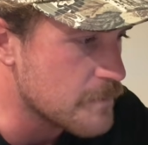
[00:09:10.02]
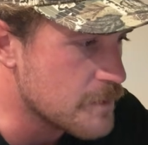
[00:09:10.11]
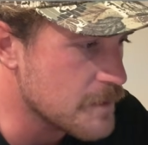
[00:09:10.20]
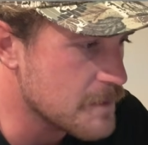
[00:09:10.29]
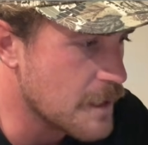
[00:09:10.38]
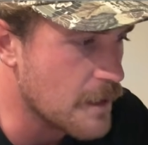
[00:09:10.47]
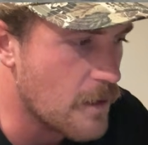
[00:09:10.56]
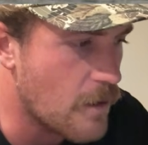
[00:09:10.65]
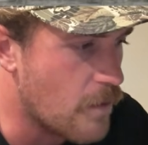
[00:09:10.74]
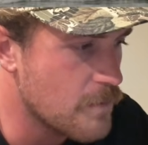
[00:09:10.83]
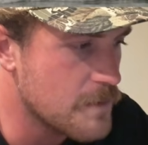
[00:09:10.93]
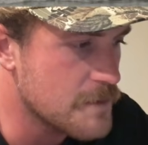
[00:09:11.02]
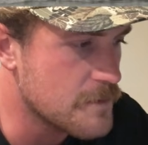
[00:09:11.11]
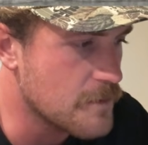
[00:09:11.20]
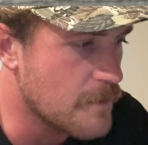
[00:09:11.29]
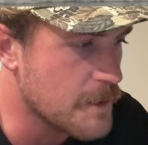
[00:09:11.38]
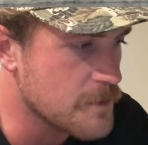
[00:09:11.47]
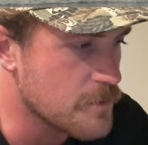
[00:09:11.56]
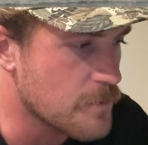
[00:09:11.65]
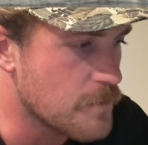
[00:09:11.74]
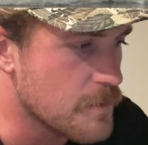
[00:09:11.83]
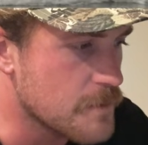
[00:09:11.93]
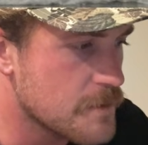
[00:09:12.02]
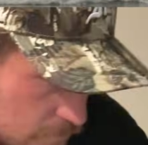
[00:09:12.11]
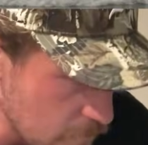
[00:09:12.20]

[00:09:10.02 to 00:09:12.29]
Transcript: just like I always do on my shortboards.